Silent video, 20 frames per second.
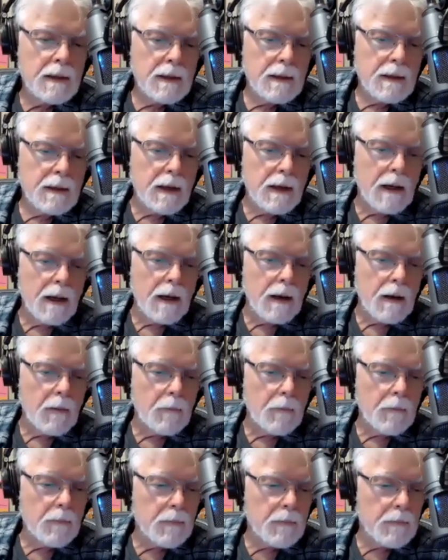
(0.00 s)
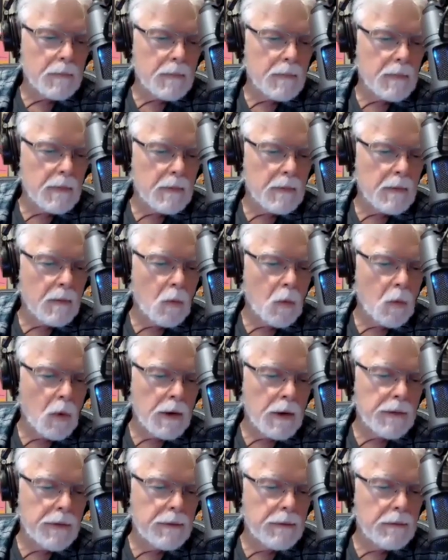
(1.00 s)

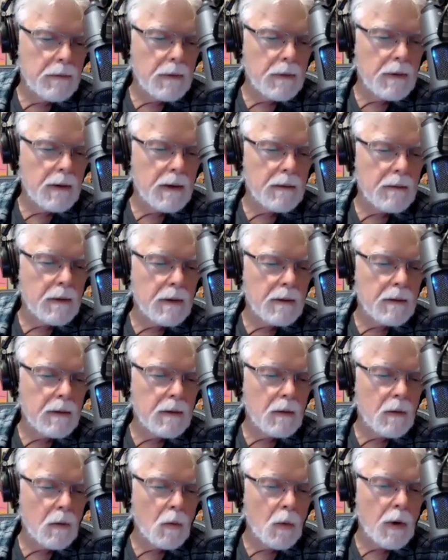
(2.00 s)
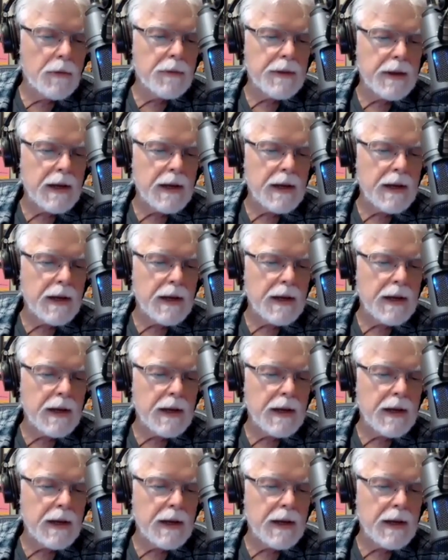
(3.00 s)
One